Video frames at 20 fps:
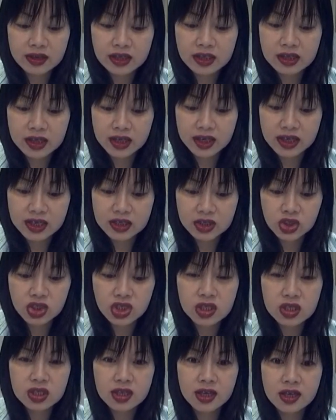
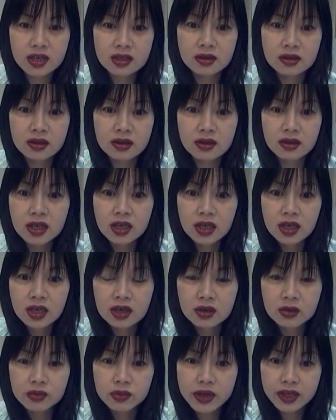EKG and
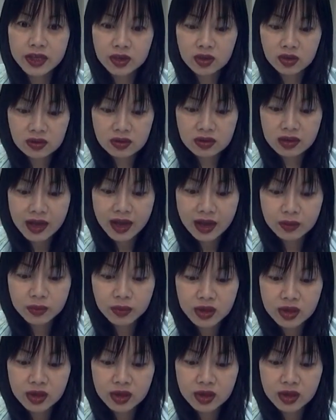a regular lab.